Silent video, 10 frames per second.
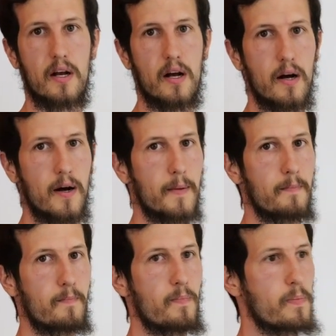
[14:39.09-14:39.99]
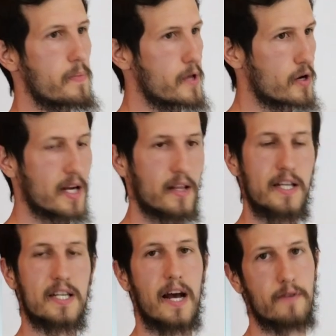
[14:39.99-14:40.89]
you're going to at
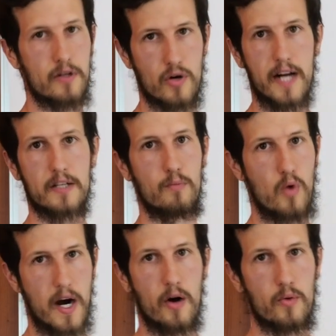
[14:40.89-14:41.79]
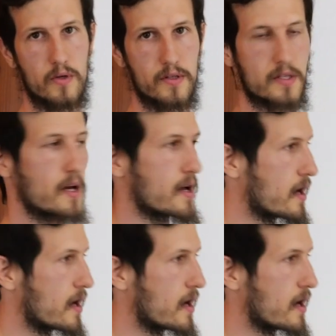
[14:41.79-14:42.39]
least have to track some wild ones.